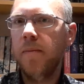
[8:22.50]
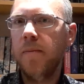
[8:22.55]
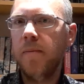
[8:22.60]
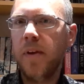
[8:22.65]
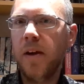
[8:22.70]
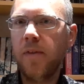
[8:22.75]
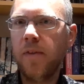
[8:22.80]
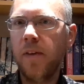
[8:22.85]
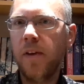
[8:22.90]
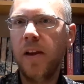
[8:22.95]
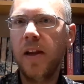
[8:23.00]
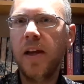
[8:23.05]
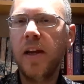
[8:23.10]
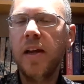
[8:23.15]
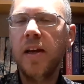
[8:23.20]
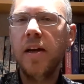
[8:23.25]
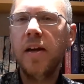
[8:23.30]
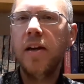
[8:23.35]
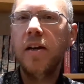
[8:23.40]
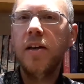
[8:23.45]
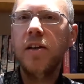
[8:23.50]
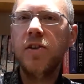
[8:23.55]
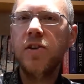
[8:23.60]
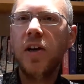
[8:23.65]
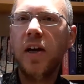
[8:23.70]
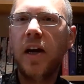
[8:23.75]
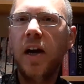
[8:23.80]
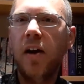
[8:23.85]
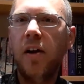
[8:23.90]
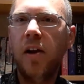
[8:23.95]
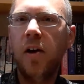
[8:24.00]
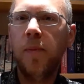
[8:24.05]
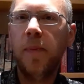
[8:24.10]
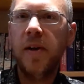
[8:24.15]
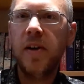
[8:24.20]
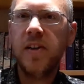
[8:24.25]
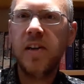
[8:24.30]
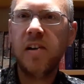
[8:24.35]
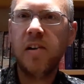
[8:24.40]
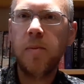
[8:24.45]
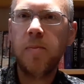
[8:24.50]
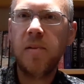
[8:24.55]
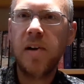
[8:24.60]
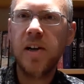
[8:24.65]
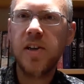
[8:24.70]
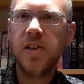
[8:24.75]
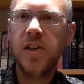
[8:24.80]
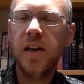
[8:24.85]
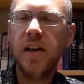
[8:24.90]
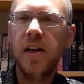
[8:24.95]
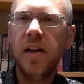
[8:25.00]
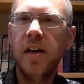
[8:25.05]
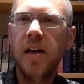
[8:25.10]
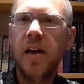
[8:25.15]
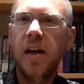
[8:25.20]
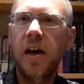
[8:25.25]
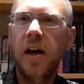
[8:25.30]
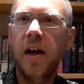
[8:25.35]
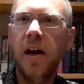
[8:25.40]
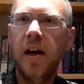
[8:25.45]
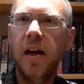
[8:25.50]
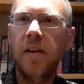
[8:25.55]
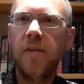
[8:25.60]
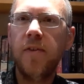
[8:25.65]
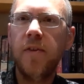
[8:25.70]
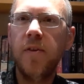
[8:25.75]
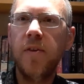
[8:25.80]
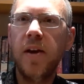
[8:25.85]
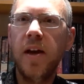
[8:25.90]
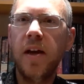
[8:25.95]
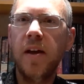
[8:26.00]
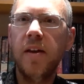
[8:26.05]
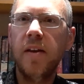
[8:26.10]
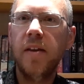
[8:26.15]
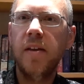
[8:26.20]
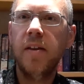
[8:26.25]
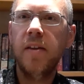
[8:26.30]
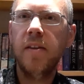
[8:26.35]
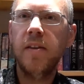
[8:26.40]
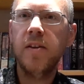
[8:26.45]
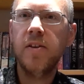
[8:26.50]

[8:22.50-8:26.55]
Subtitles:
definitely check out a little bit of Terry Pratchett if you get the